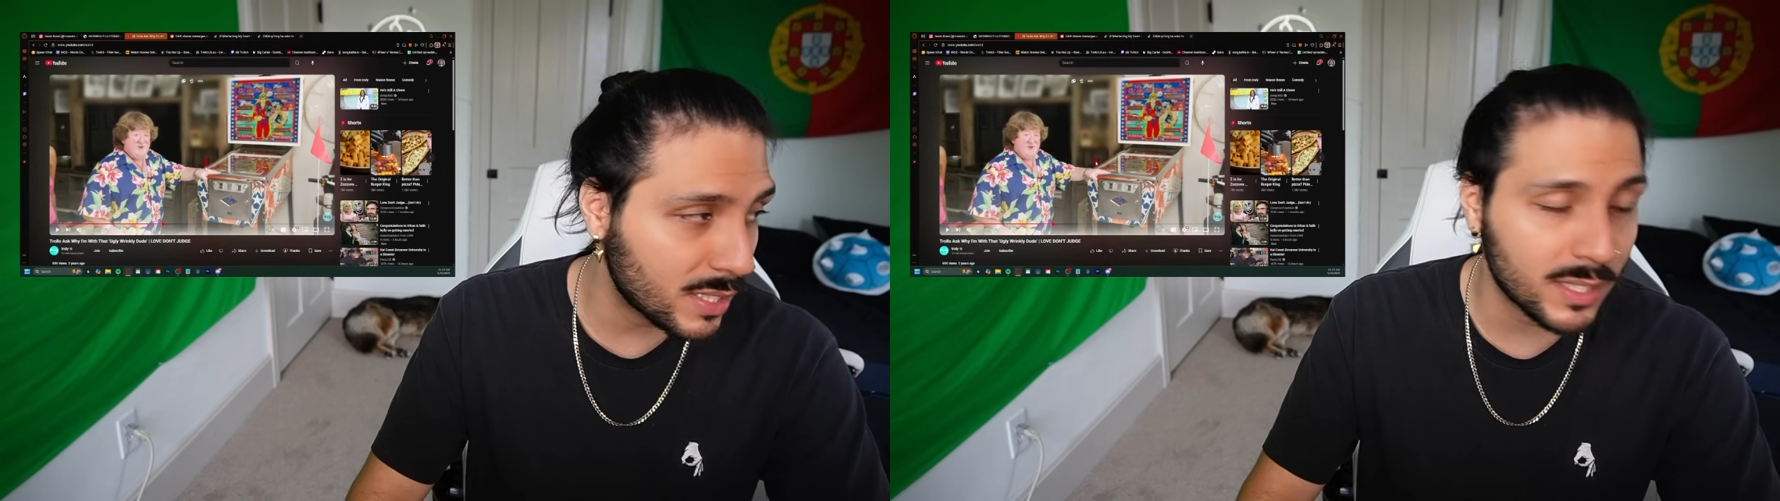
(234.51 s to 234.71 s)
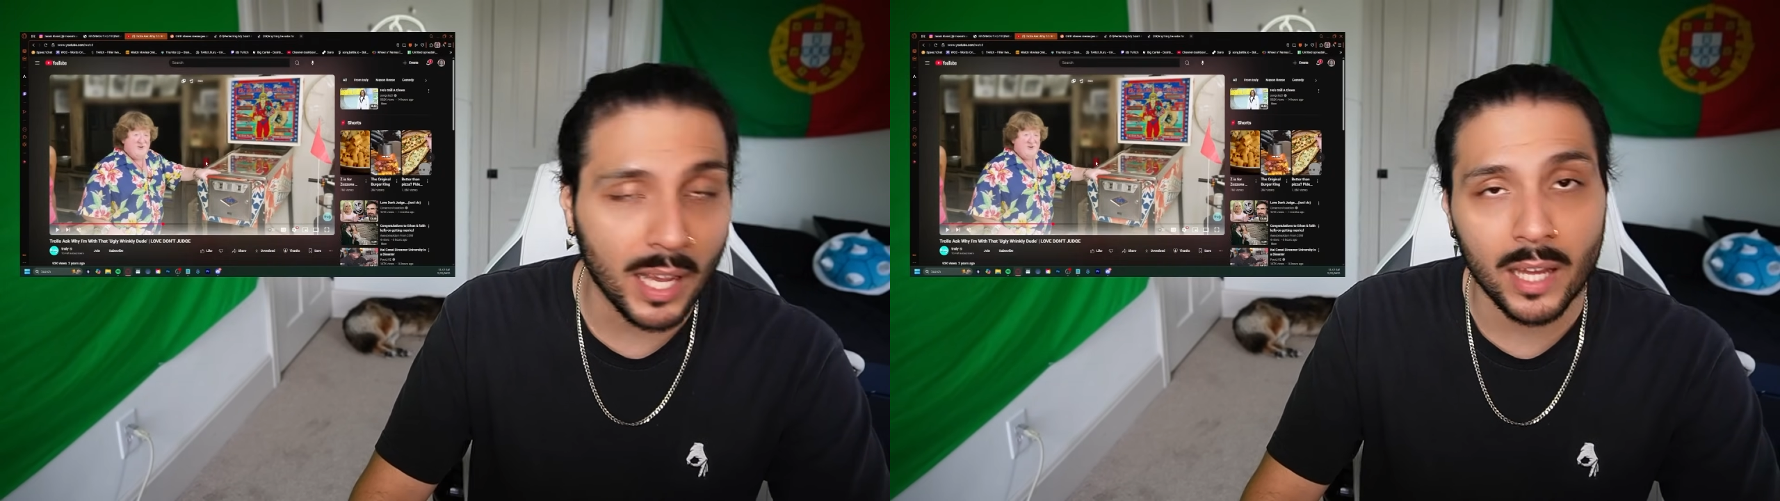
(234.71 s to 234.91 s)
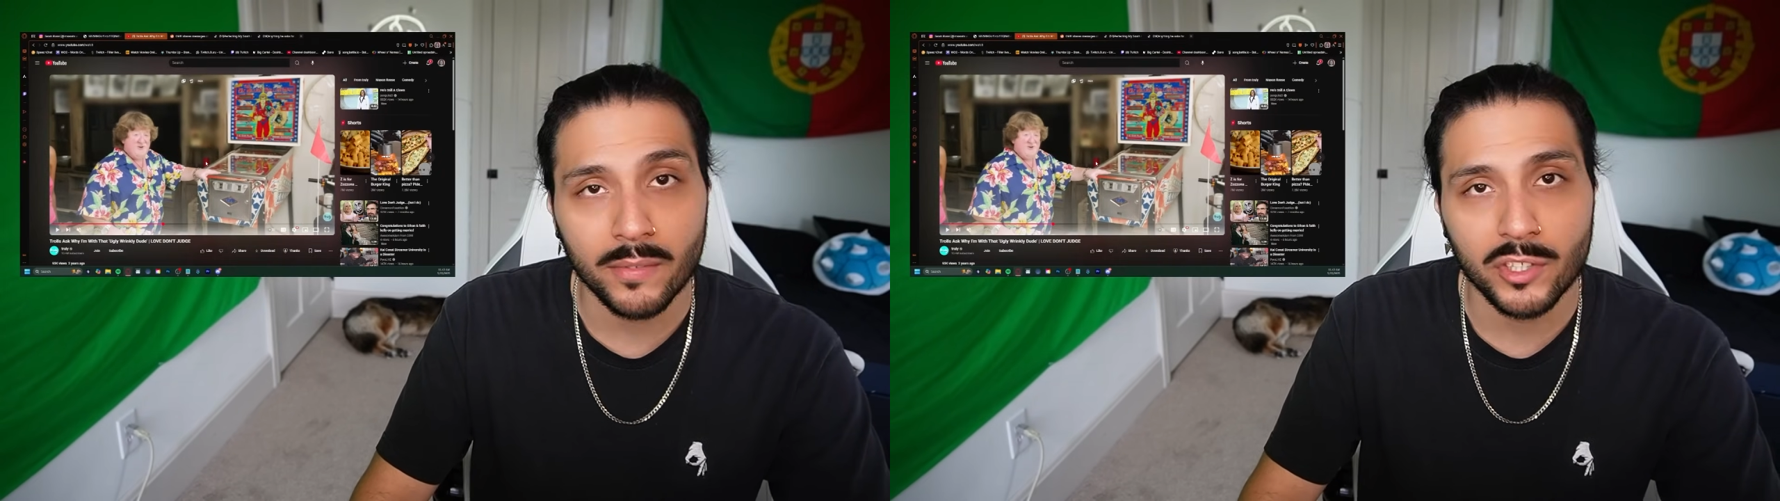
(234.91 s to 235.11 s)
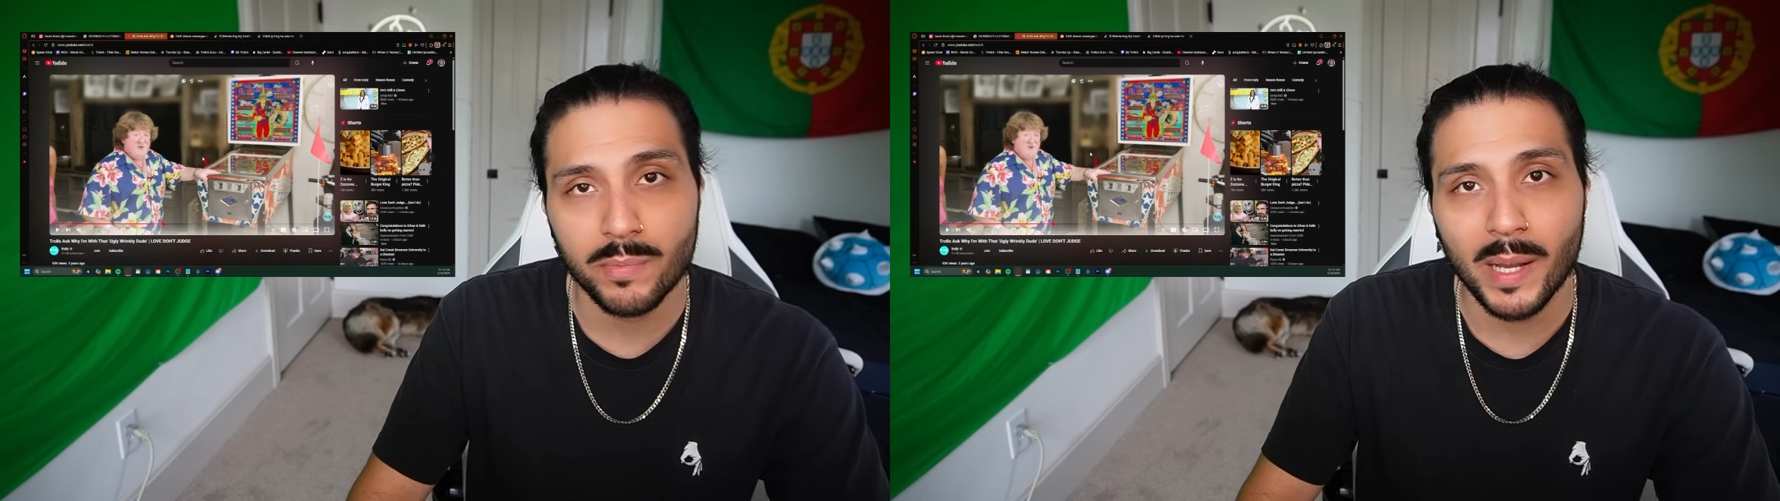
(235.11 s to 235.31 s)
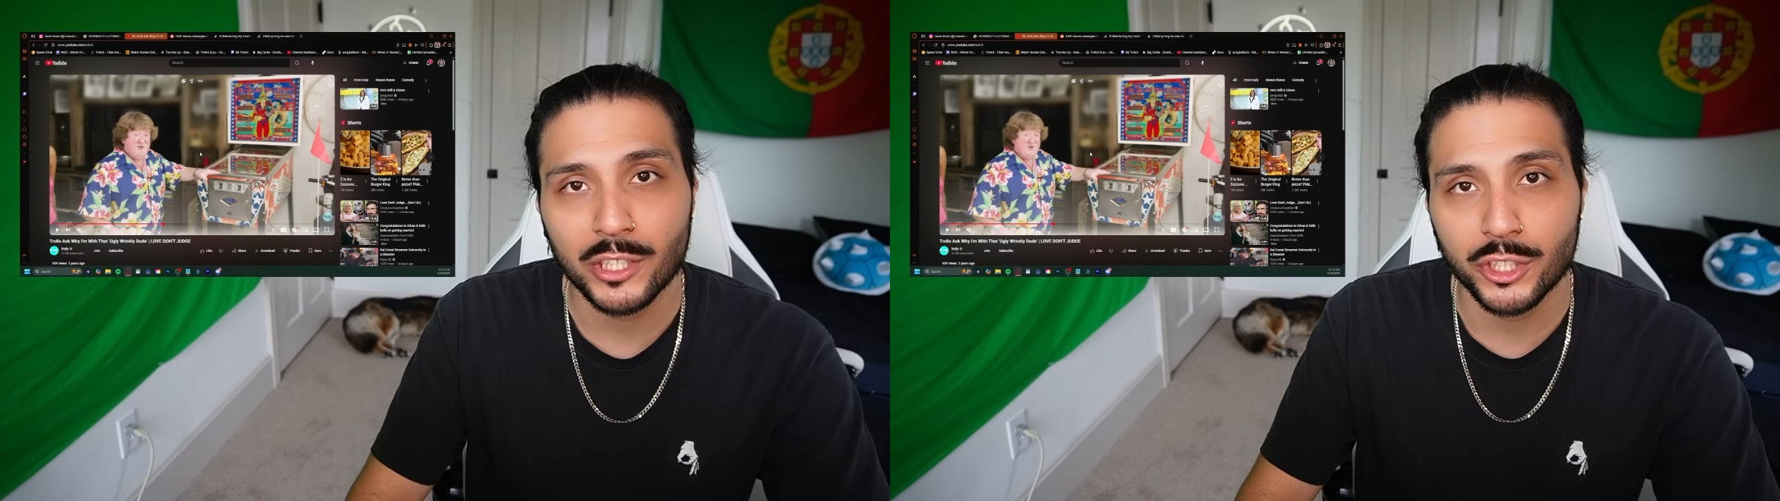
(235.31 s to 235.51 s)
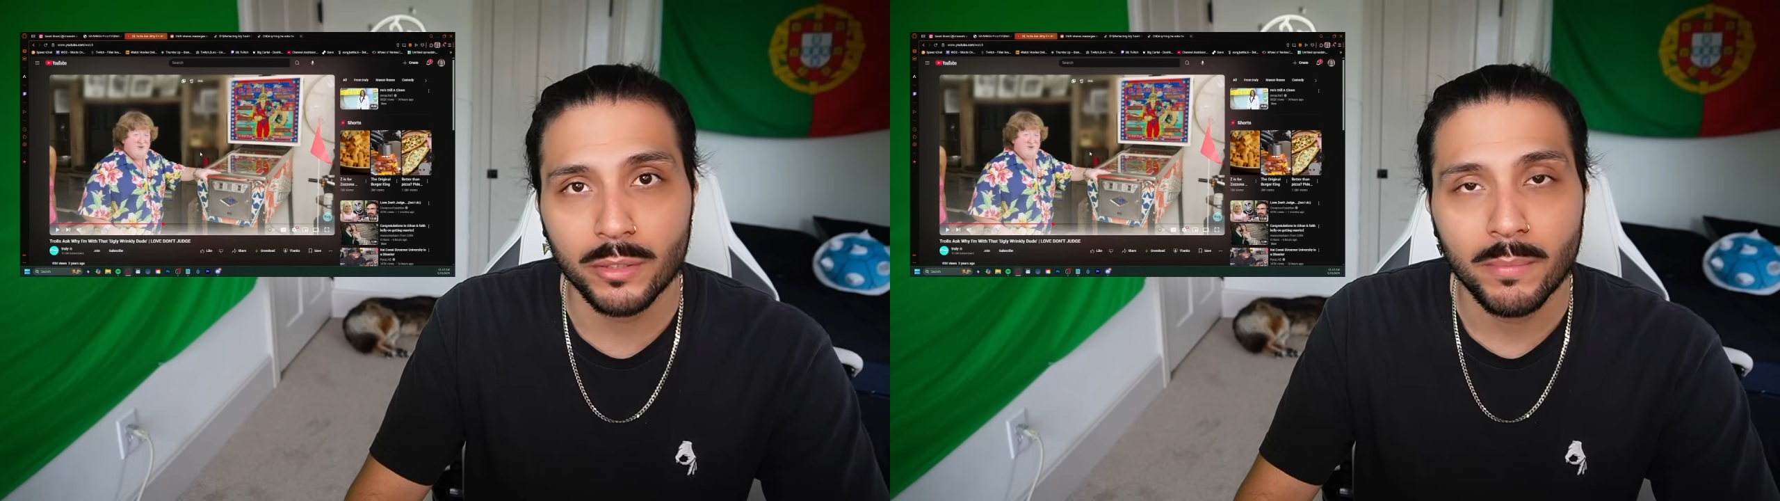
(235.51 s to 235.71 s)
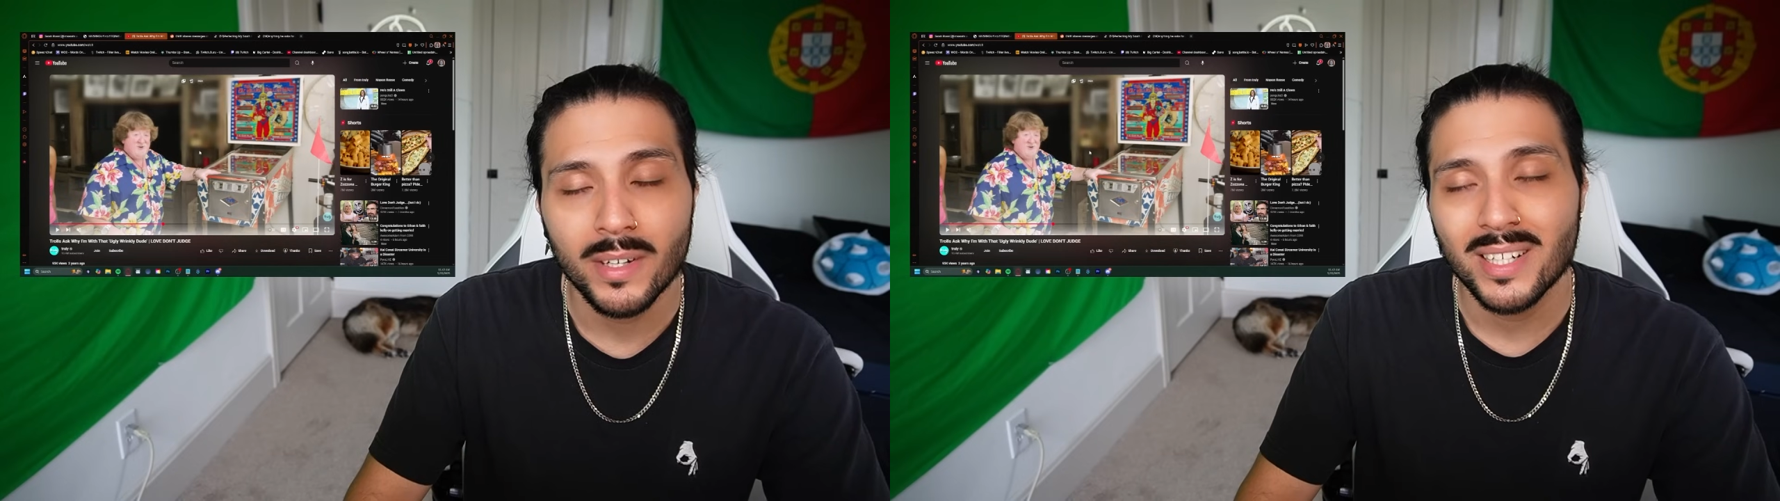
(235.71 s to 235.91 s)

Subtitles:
side of the spectrum,